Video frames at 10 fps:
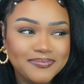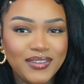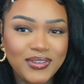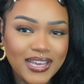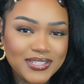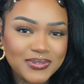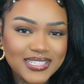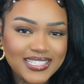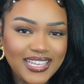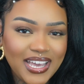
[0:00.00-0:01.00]
If you guys want
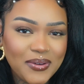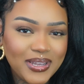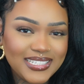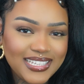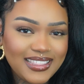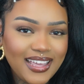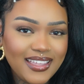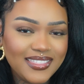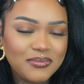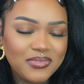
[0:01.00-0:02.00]
to see how I did
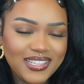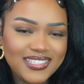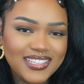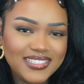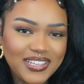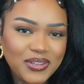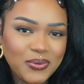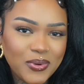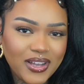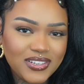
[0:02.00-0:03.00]
that, then please continue to
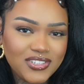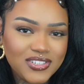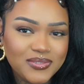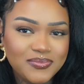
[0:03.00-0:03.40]
watch.